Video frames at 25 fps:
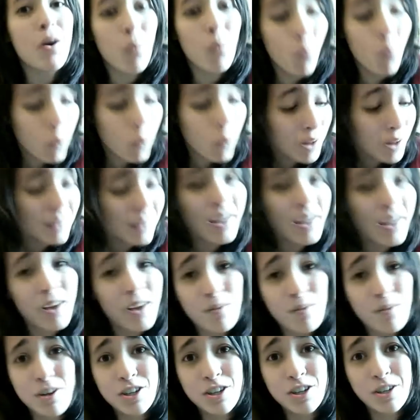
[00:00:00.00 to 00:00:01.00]
what
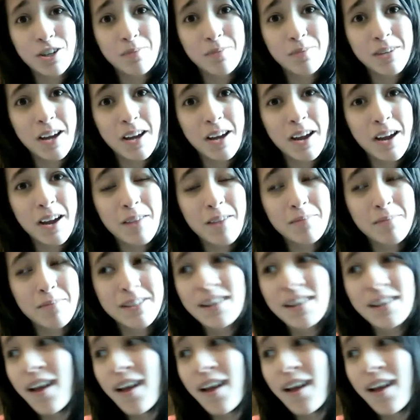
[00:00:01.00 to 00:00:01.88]
language, sometimes